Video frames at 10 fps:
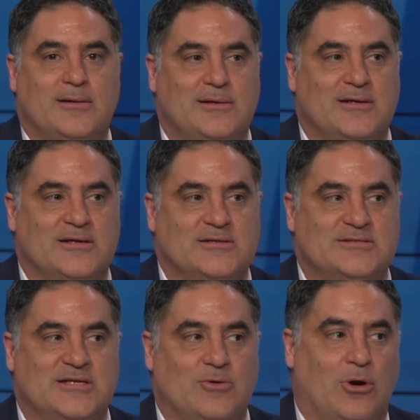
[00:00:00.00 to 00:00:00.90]

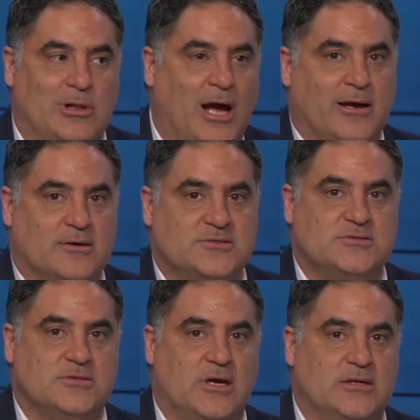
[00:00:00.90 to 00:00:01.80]
Because they're all
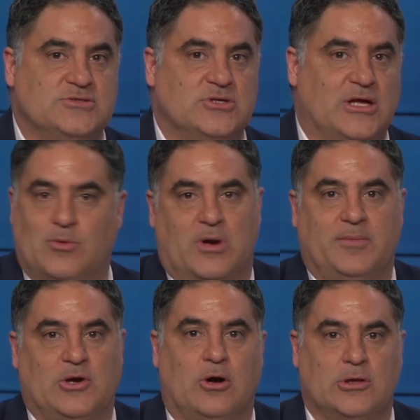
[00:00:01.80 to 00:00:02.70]
liars, and so they don't want to be called